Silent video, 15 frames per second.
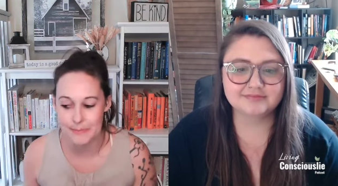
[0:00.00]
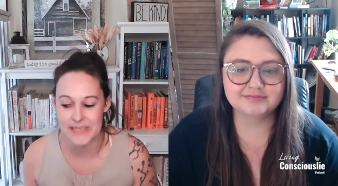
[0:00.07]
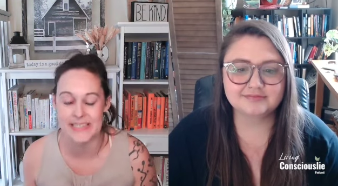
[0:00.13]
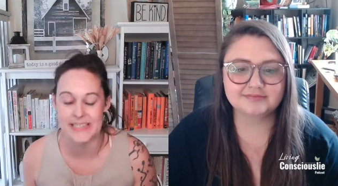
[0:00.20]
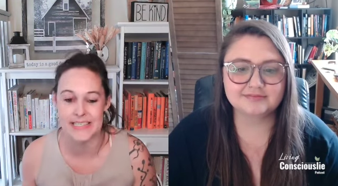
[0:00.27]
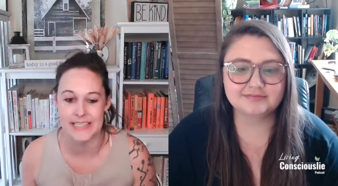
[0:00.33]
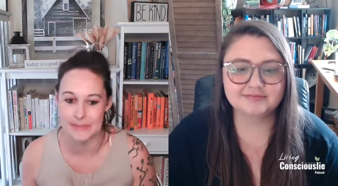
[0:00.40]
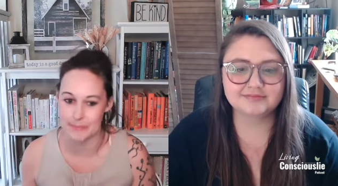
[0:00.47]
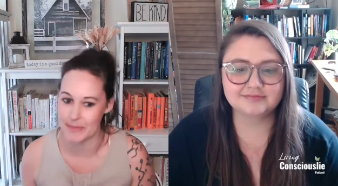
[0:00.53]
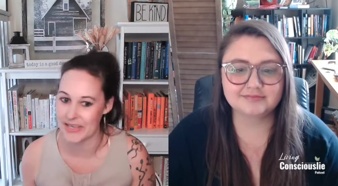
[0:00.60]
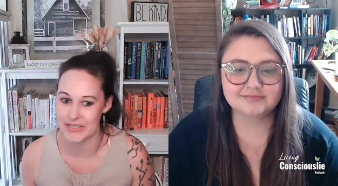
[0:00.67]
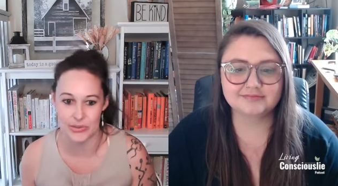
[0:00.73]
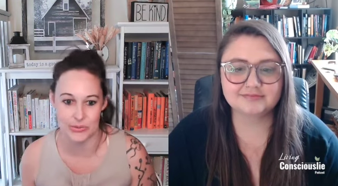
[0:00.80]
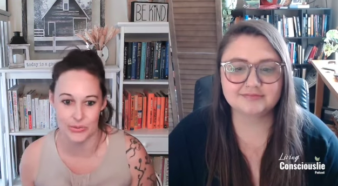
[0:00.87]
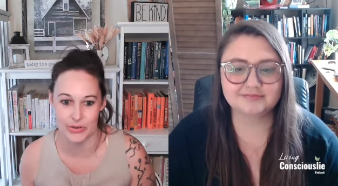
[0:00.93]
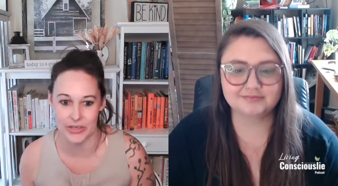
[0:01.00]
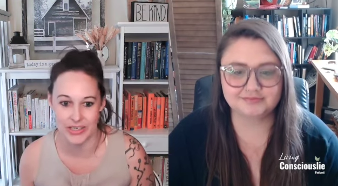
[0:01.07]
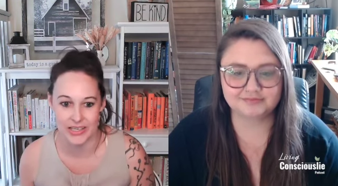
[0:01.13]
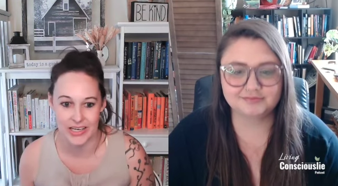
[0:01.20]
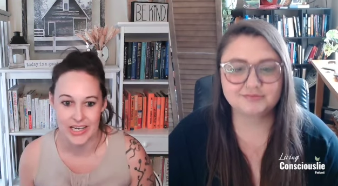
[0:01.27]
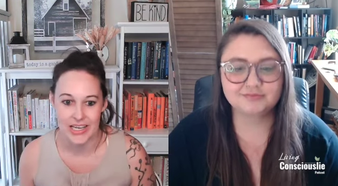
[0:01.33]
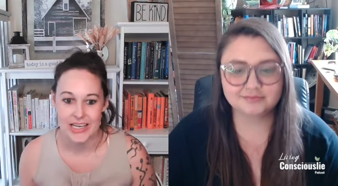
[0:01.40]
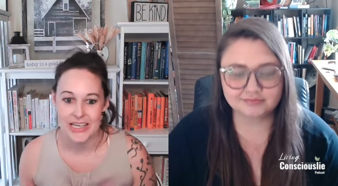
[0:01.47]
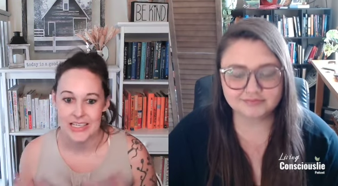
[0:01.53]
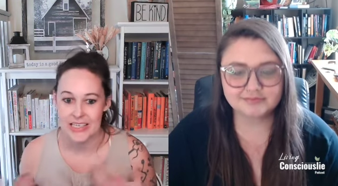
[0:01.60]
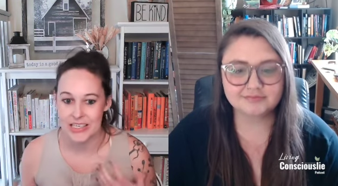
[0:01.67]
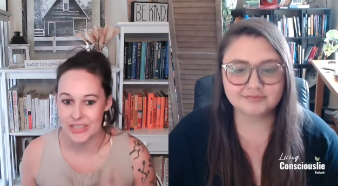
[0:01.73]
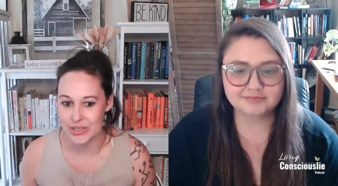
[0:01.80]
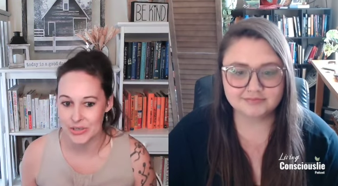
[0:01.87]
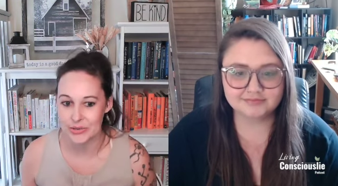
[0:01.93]
Speaker 1: business mentor.
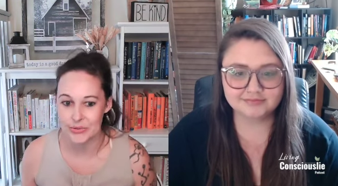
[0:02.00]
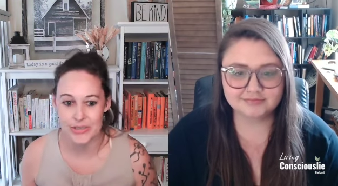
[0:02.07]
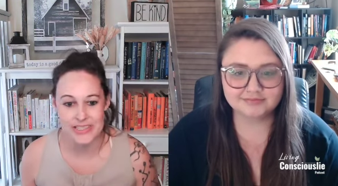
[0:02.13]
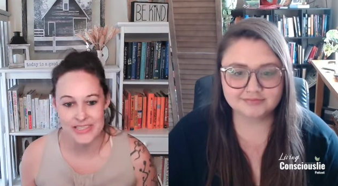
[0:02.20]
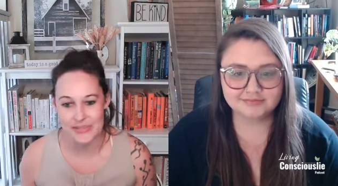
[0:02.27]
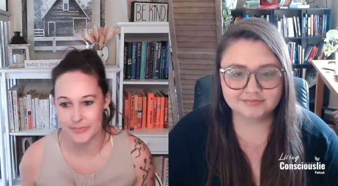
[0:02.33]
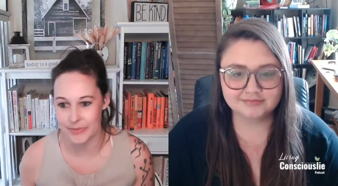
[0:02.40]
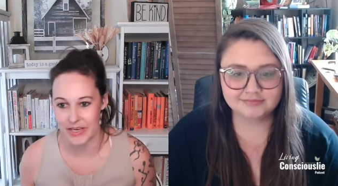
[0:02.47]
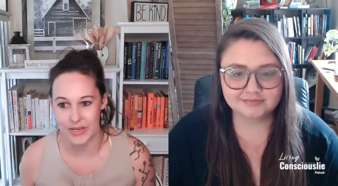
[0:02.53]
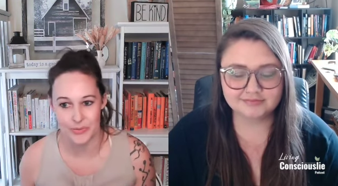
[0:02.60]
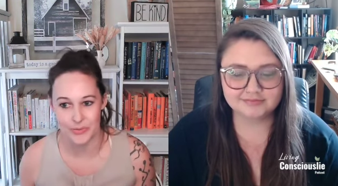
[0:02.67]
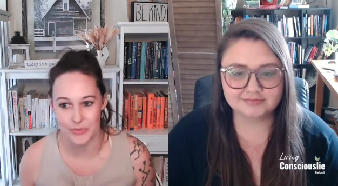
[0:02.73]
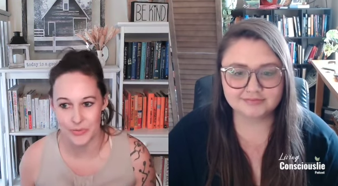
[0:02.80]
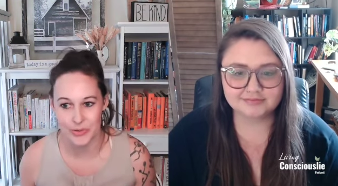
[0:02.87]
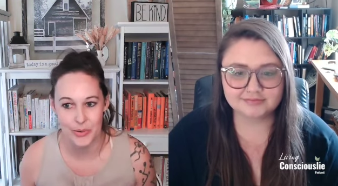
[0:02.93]
Can you explain,